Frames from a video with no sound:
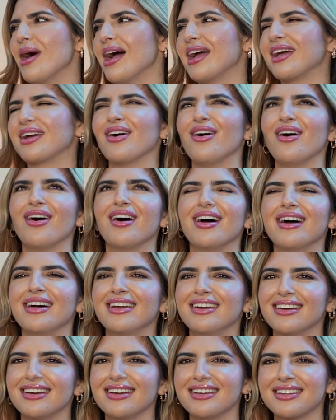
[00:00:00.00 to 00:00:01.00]
my
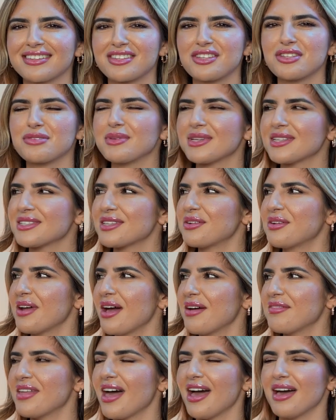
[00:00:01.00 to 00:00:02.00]
god! Just because I don't
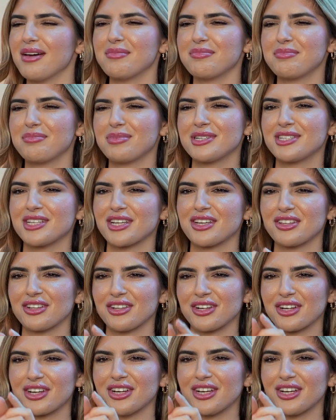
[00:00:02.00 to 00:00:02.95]
have that particular